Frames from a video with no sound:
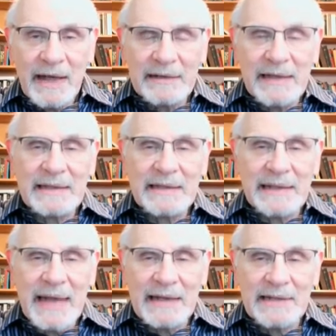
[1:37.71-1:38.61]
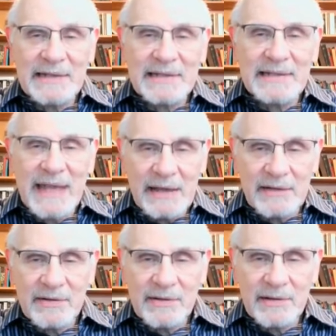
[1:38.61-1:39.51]
and that the United
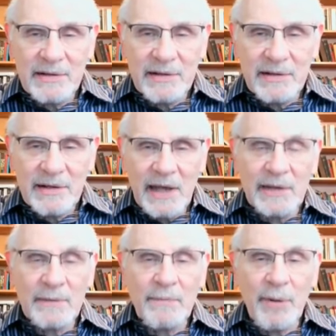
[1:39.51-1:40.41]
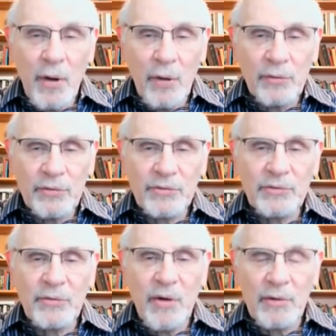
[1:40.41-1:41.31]
States can impose through
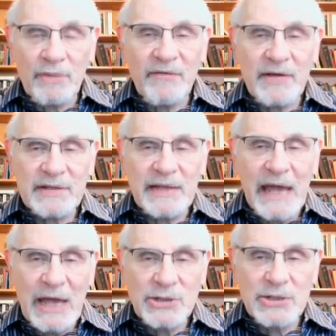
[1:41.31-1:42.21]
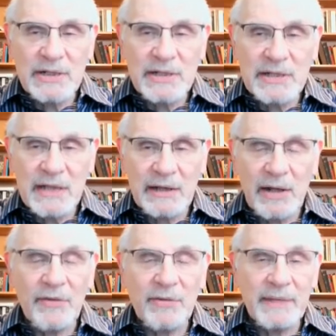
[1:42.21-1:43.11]
their own investigations and
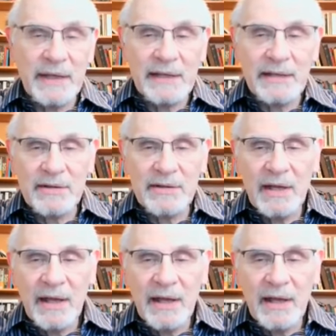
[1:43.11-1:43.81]
other means